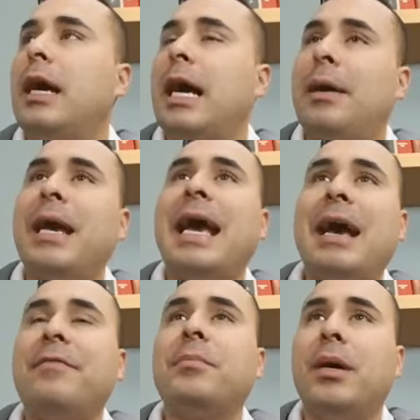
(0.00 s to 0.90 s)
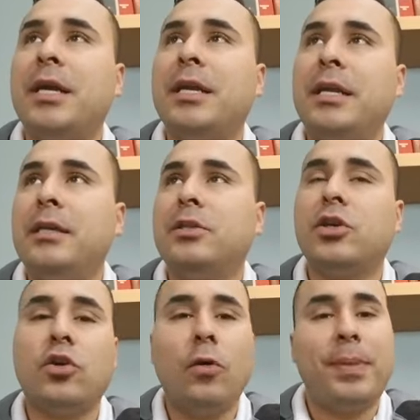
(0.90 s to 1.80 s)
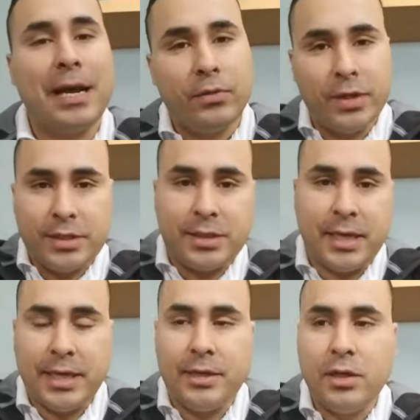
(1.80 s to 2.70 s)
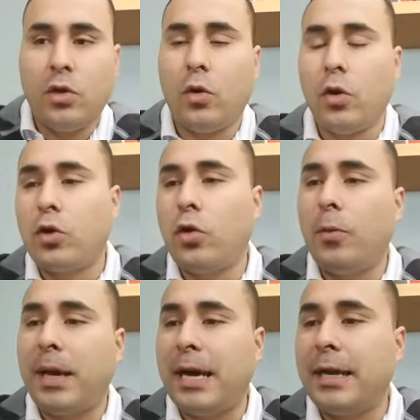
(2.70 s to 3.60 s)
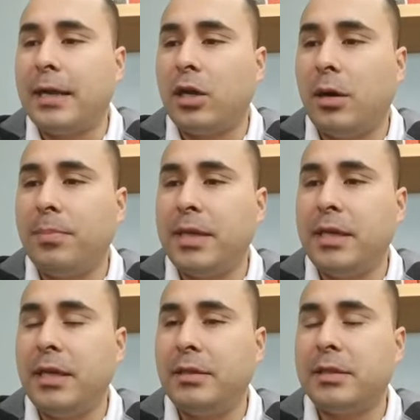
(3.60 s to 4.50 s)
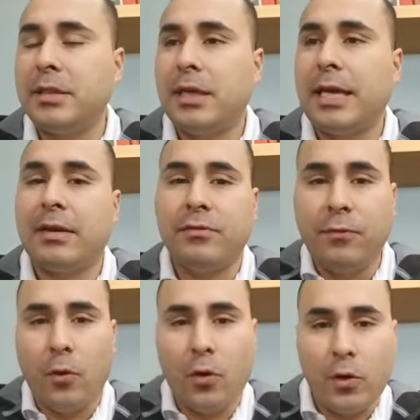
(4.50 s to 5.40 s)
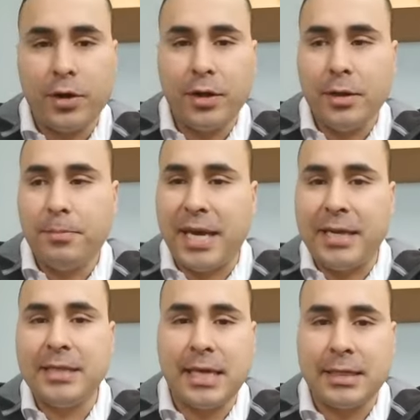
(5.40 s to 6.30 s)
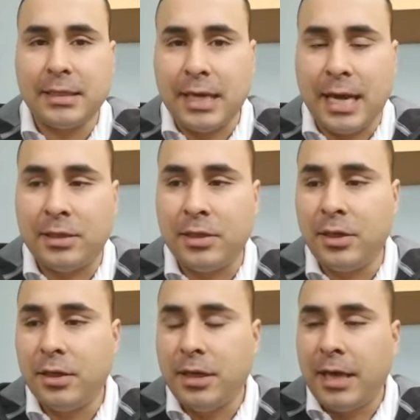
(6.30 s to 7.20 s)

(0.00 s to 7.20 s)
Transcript: I'm gonna have the money to go buy real estate or go buy companies like Ford, pennies on the dollar,